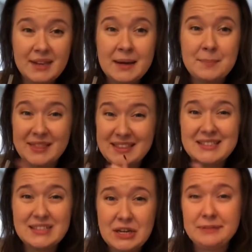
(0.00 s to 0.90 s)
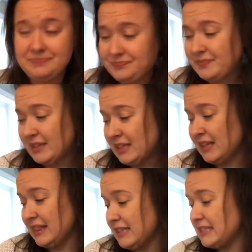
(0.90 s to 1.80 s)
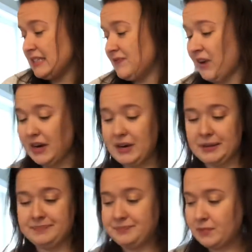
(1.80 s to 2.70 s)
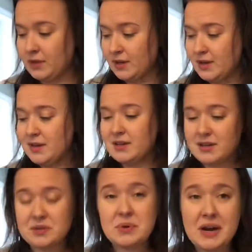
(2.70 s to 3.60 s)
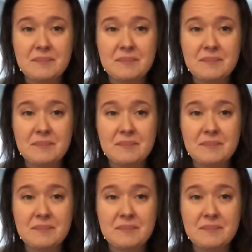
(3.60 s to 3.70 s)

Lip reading: But this is good. This is very good. Okay.